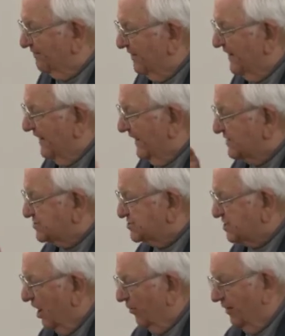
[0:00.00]
feeling
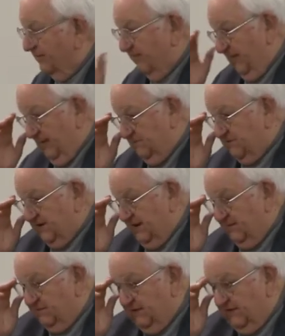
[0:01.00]
sorry for
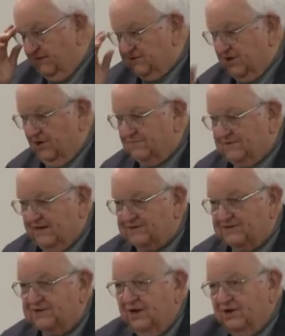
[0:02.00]
themselves and their
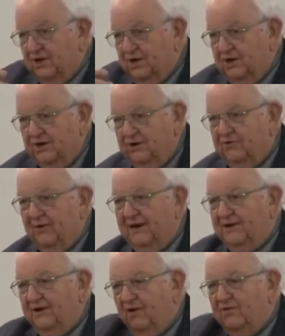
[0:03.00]
circumstances
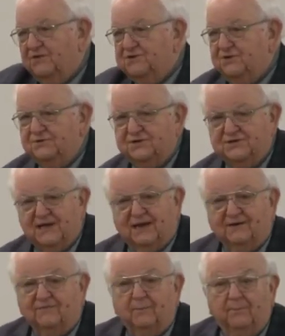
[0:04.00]
drained all the juices
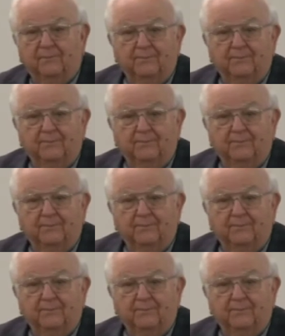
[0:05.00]
out of them.